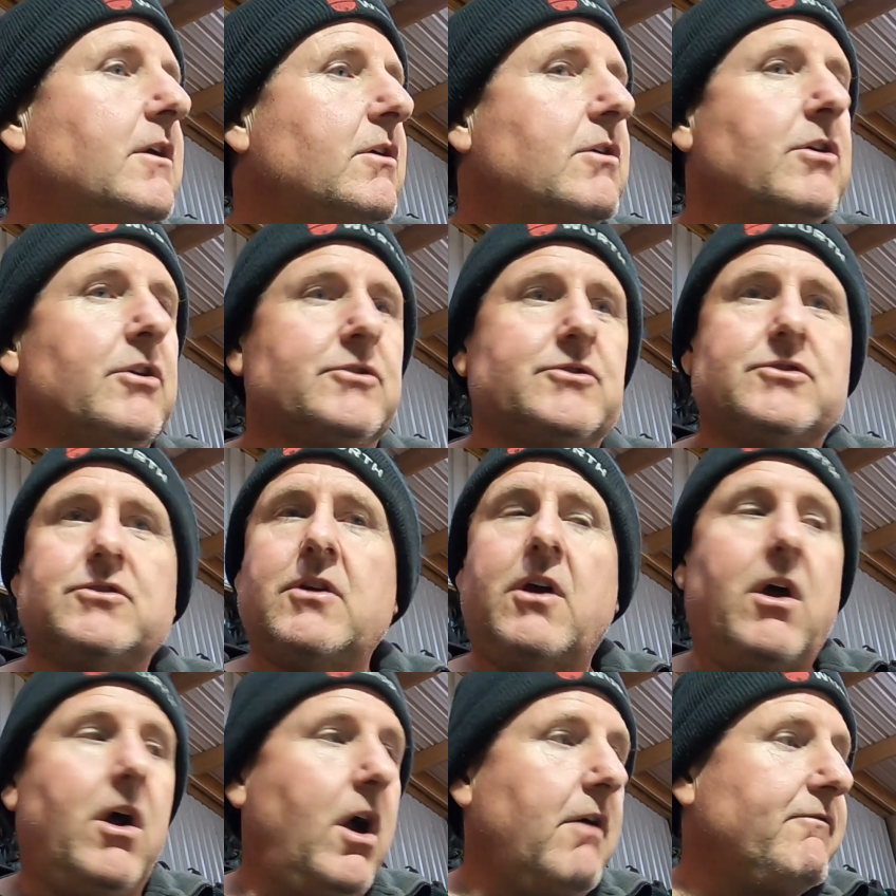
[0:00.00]
Because
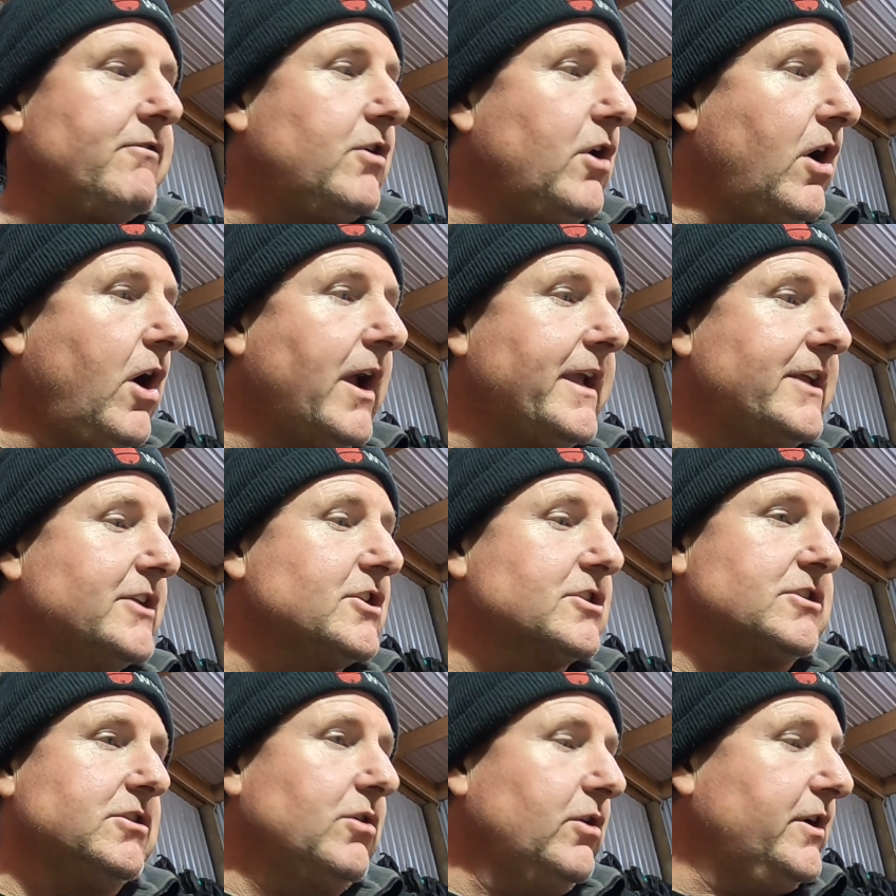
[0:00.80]
I can
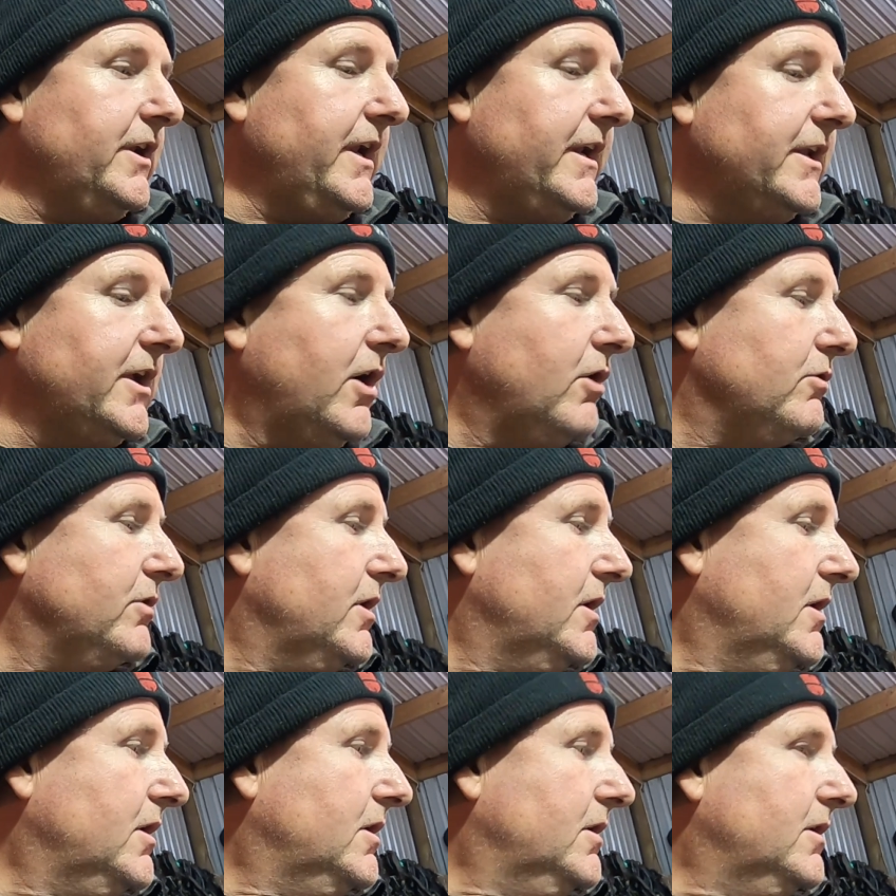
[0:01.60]
just look at it and go,
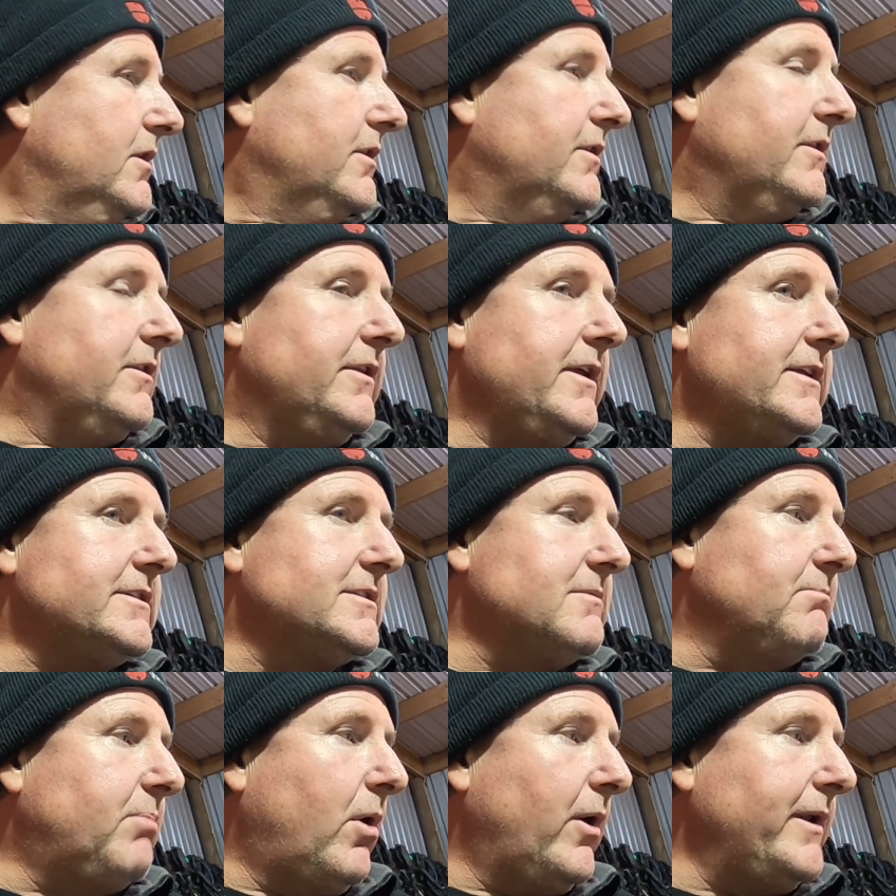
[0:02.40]
there's
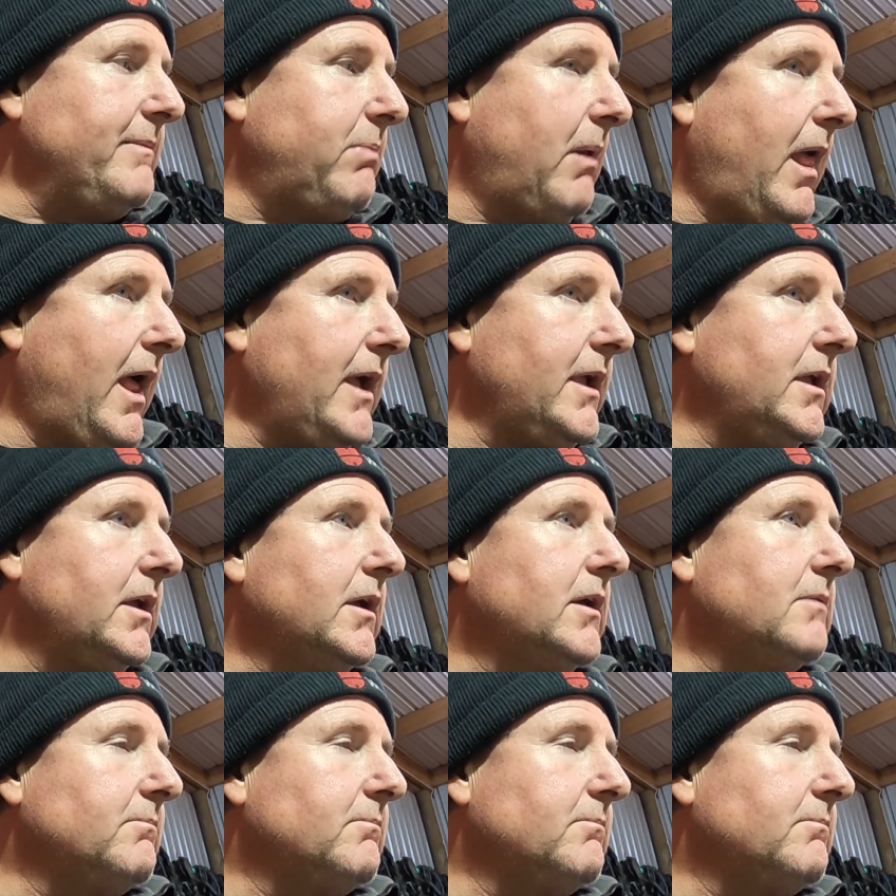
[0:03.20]
the body plug.